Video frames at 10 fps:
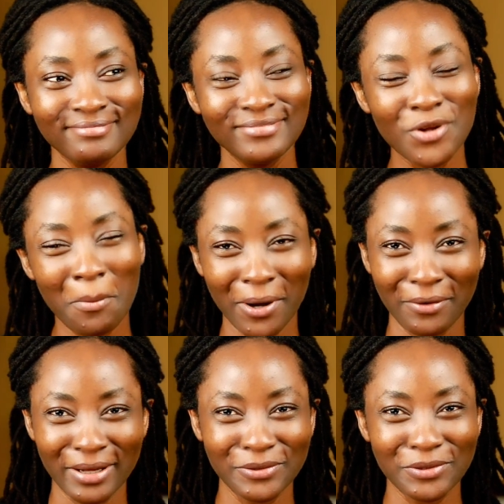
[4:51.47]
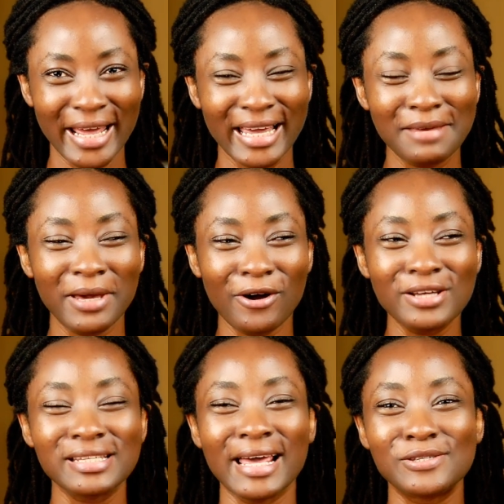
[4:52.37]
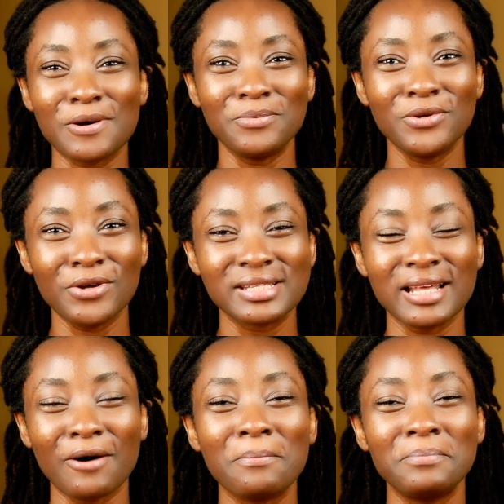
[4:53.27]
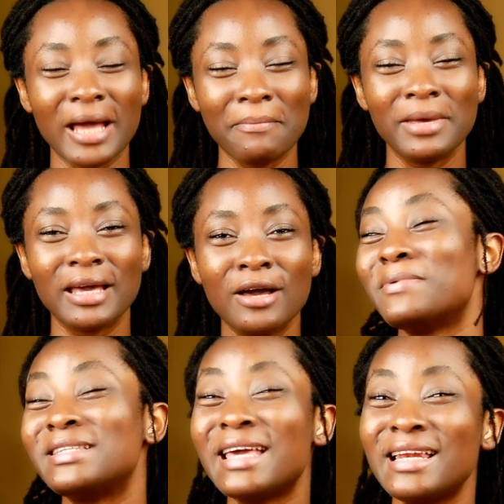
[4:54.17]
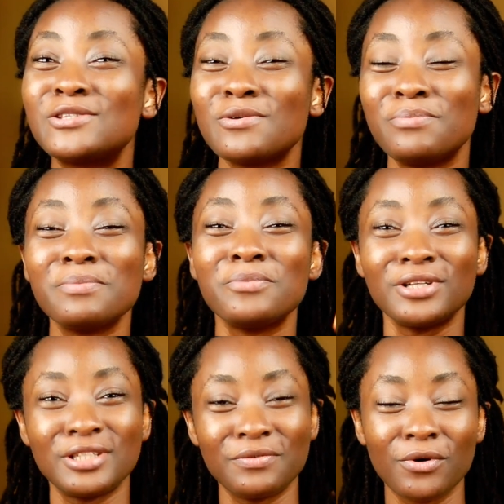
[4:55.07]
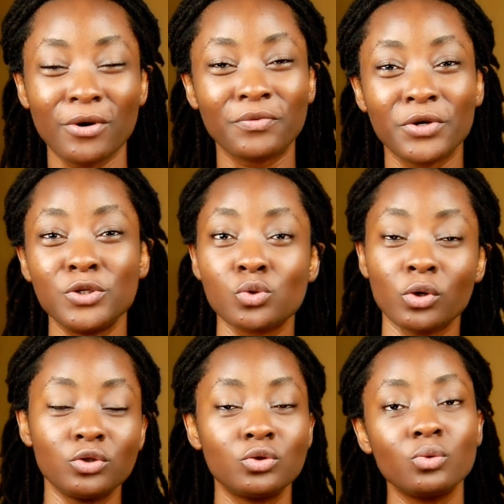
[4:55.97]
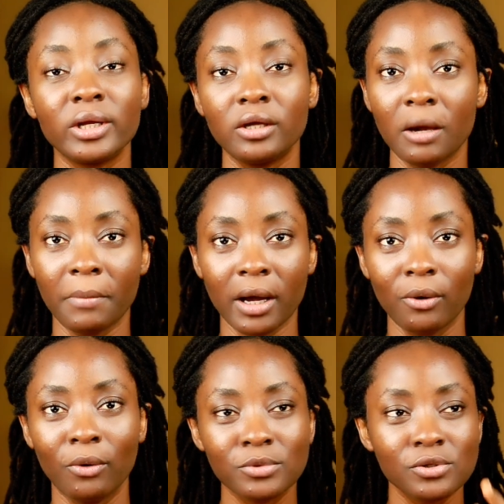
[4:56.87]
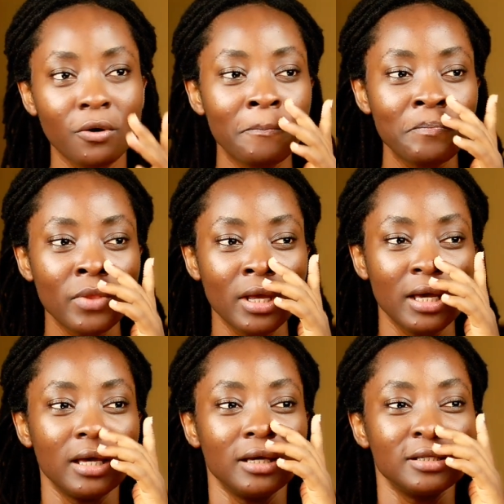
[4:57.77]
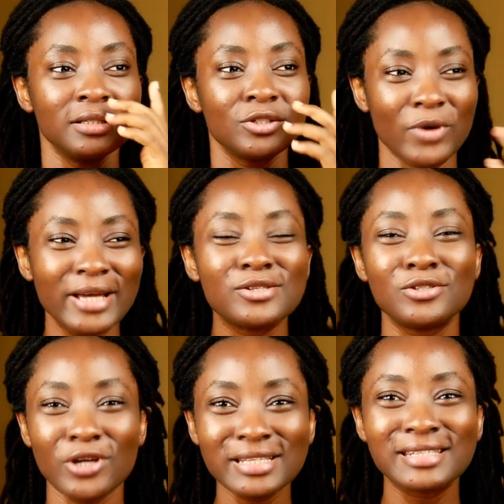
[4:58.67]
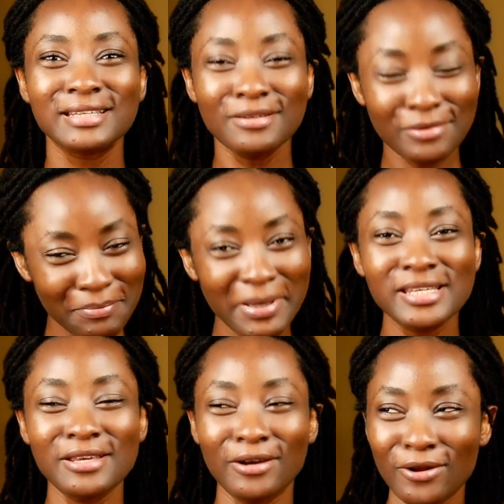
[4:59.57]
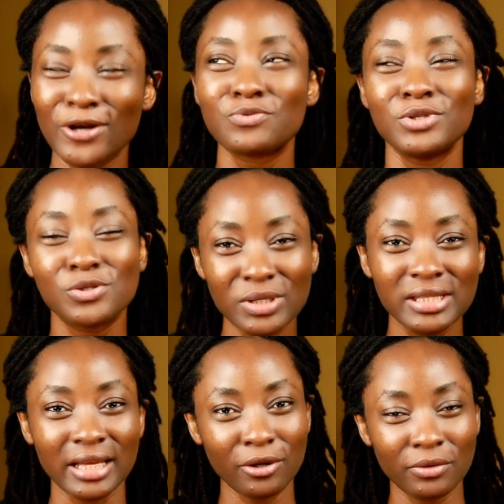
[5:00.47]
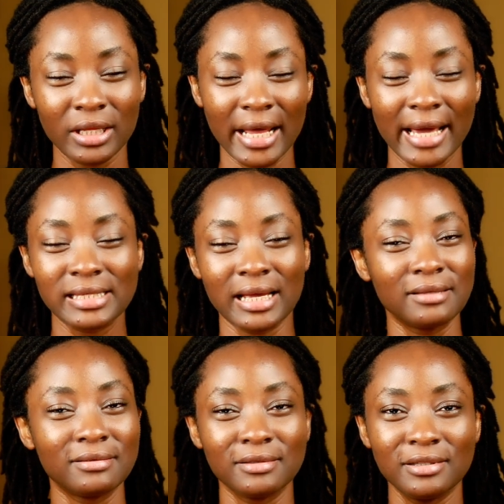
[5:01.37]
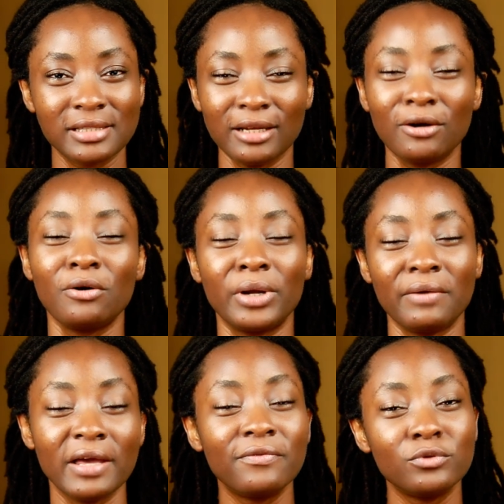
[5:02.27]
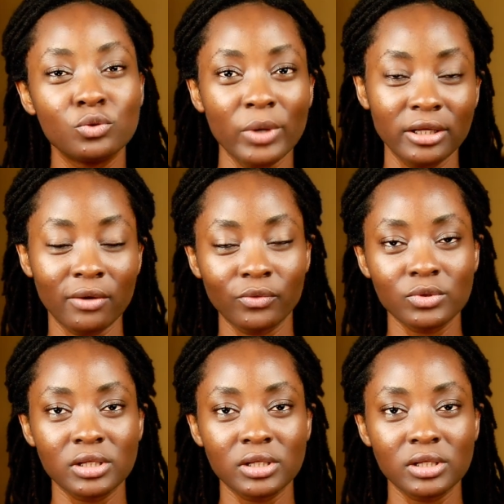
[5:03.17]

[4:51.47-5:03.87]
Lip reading: normal. It may cause like some knots that may be a little bit more difficult for you to undo when you get back home. So try to just maintain your locks, retwist and all of the likes, and interlock or whatever if you do any of